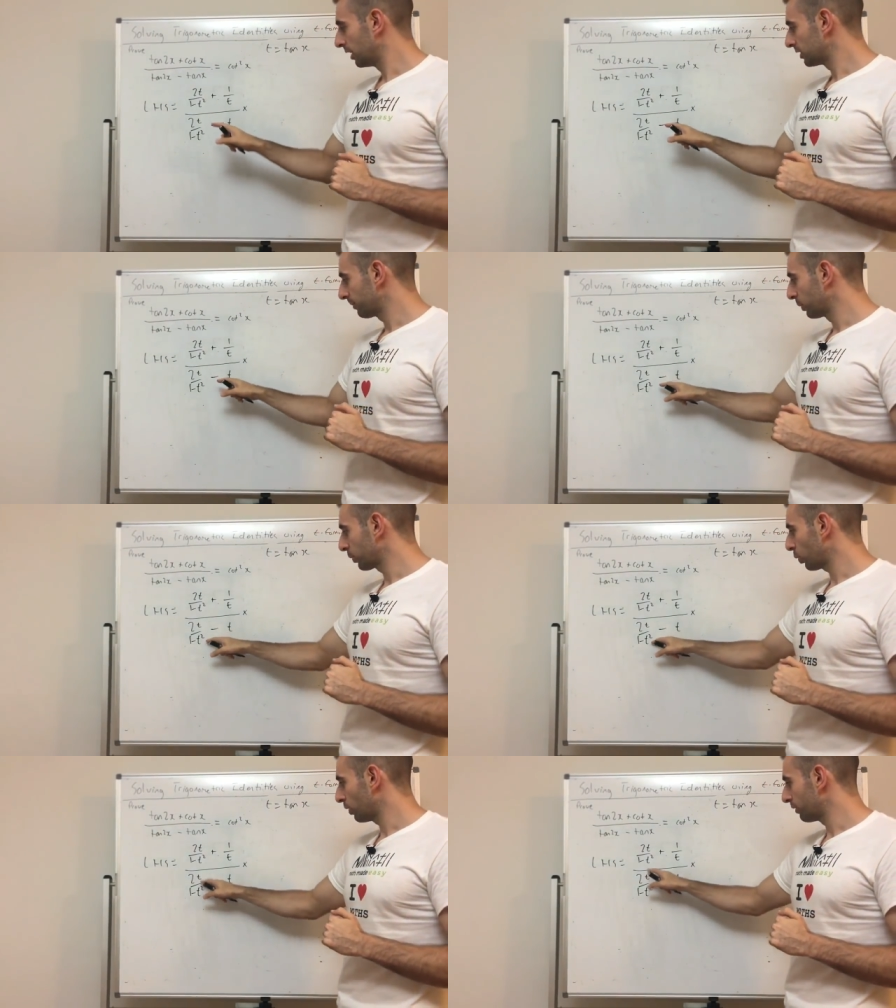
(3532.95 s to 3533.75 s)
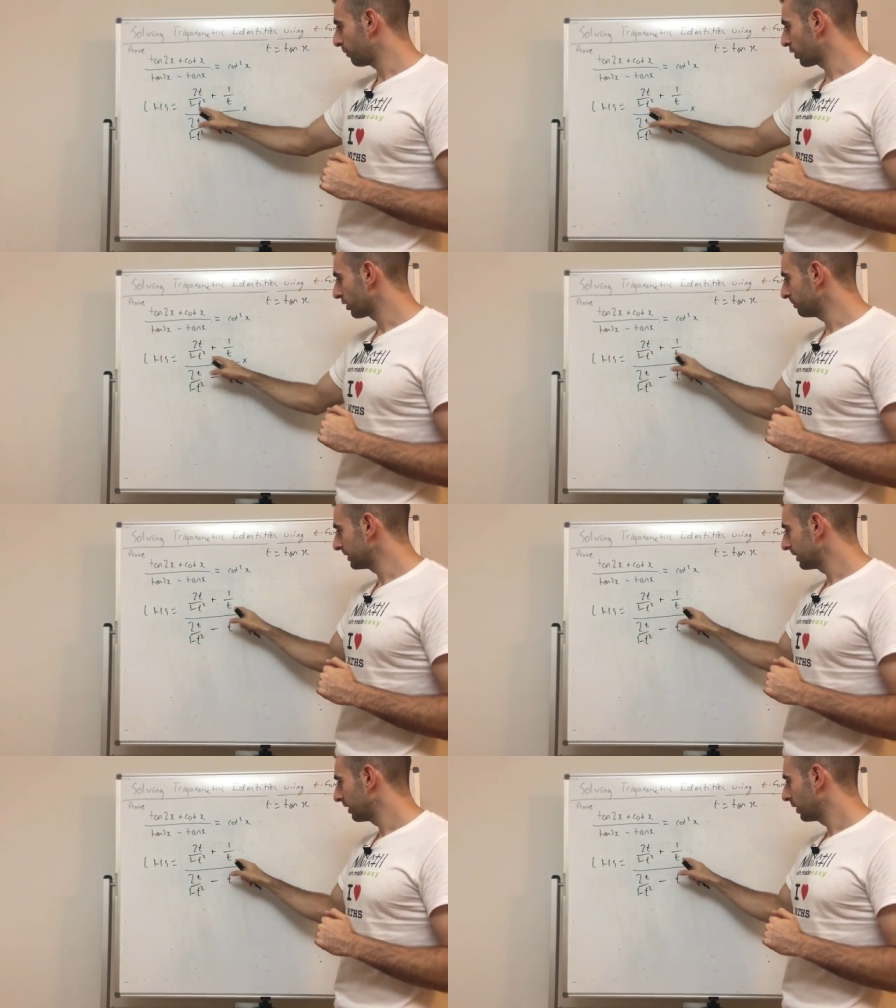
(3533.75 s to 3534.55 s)
So if we look at all the
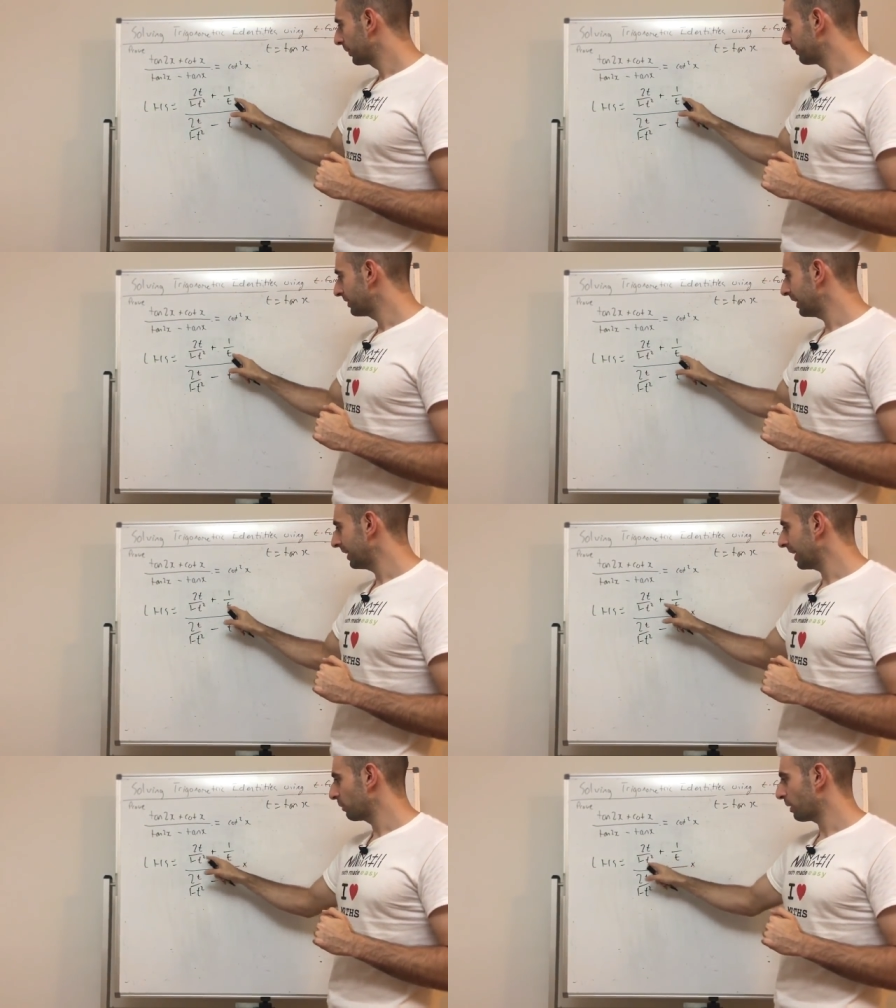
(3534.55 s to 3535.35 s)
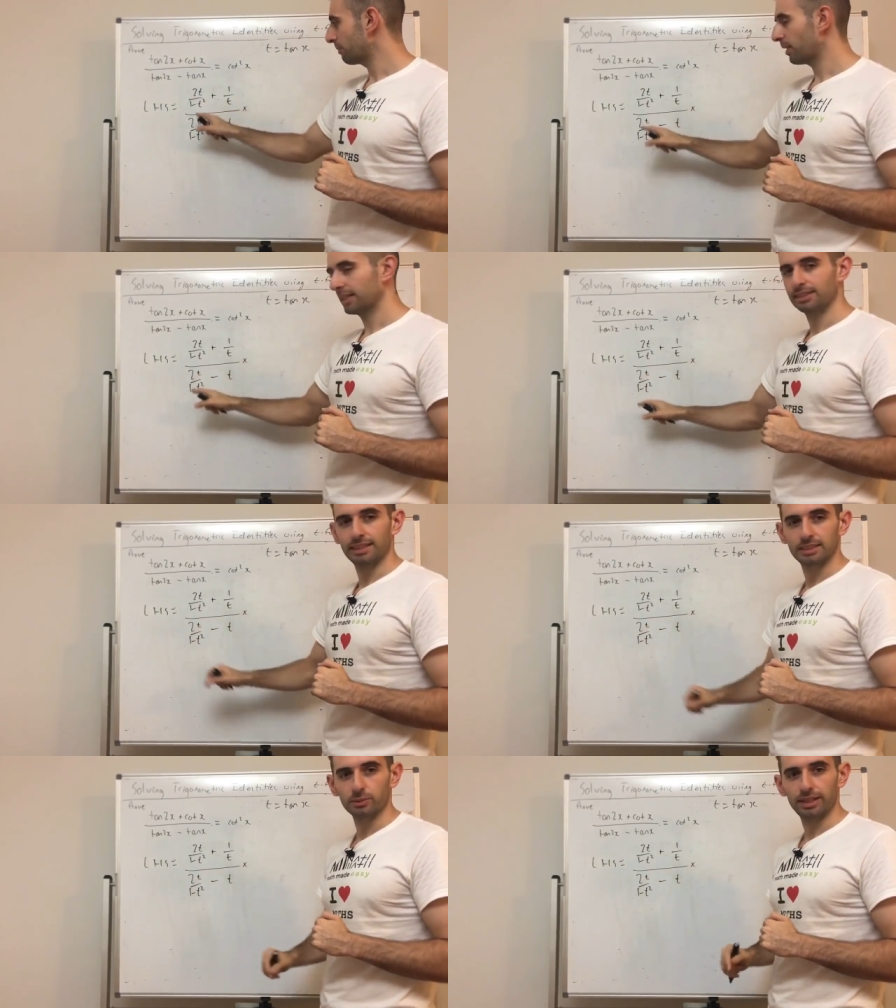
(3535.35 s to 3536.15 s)
bottoms, we have t and 1 minus
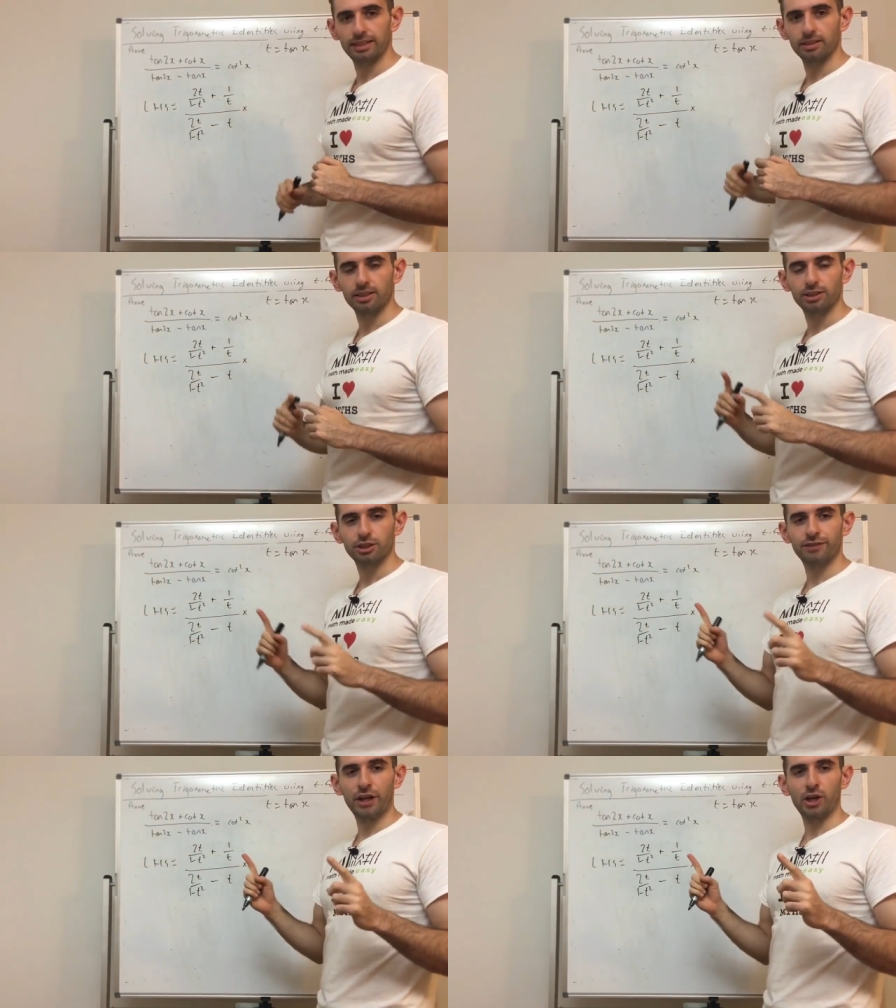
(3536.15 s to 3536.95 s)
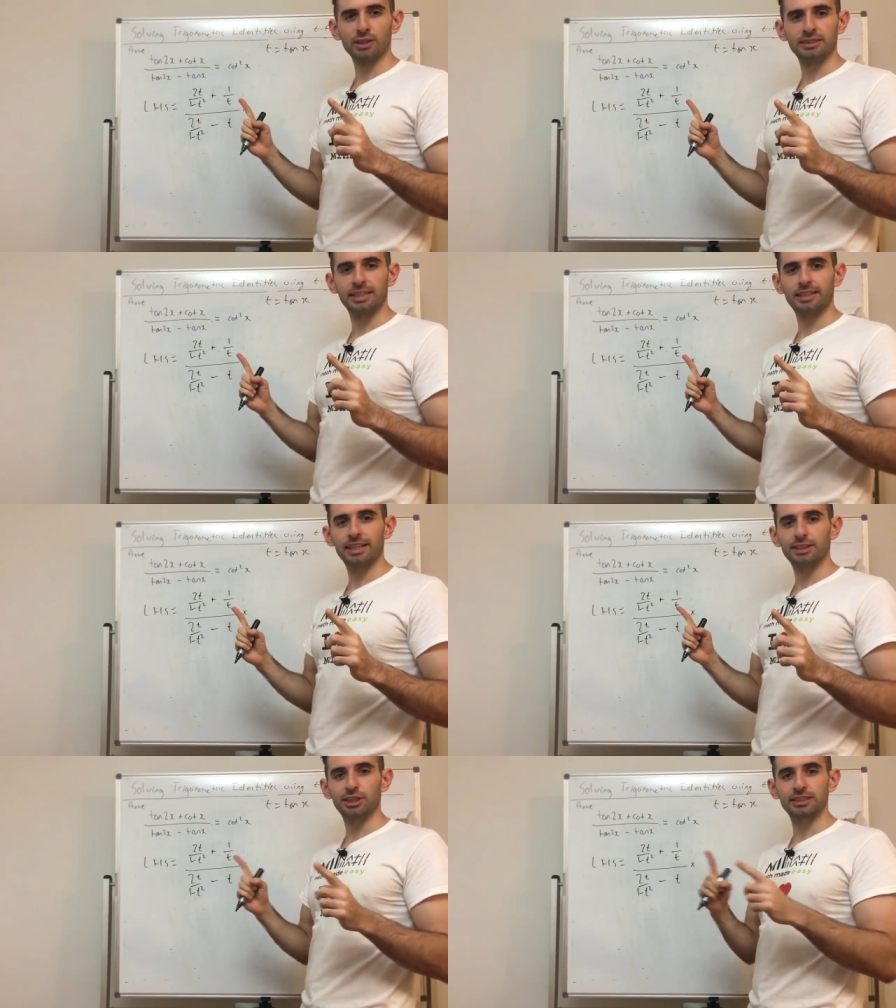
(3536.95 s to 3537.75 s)
t squared. So if your LCD
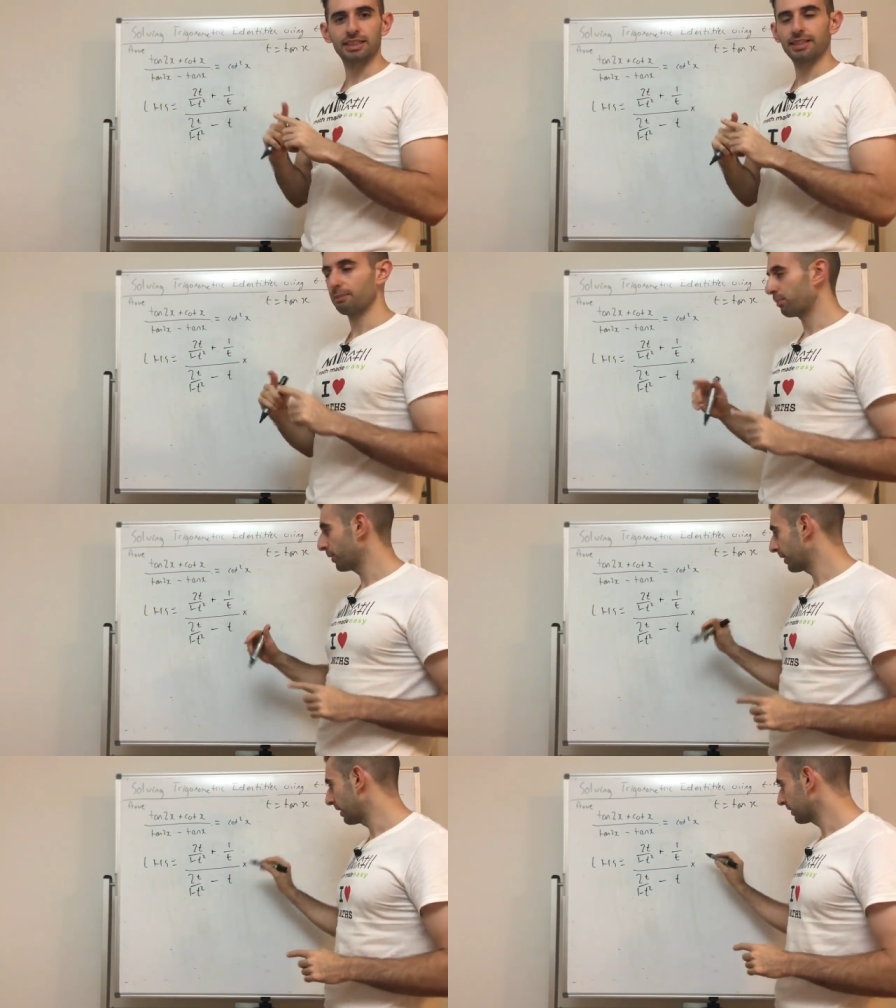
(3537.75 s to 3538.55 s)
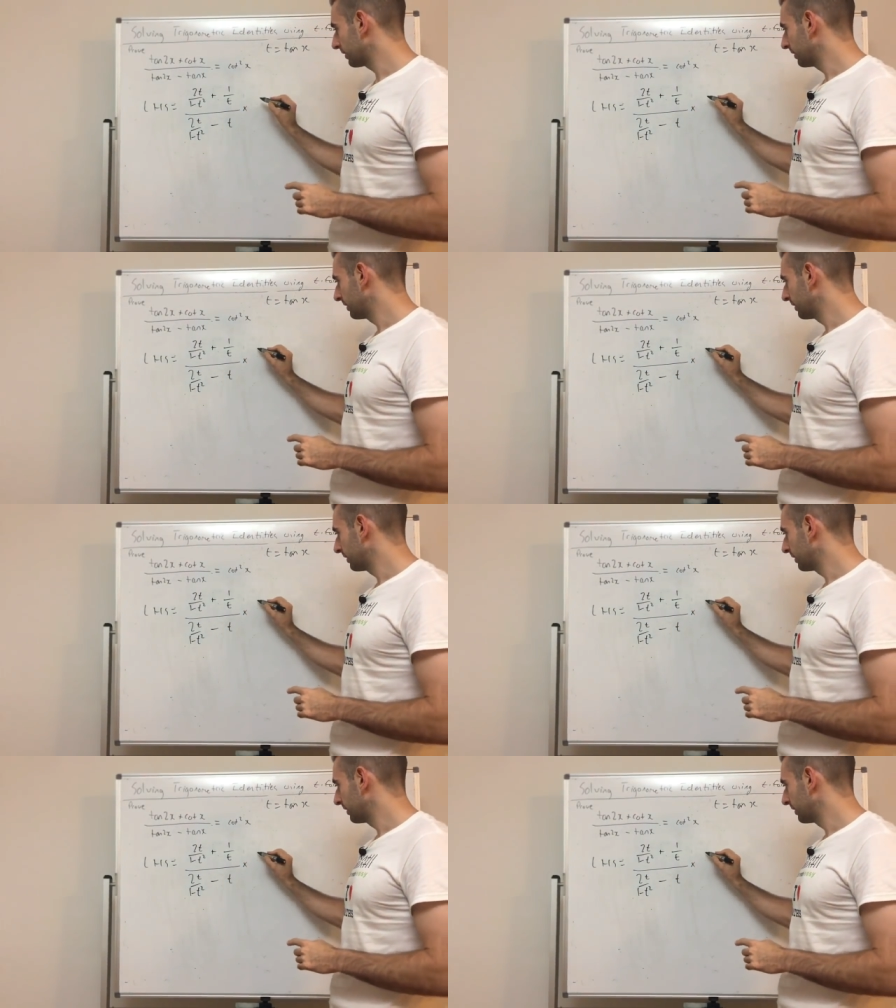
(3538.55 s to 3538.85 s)
is just their product.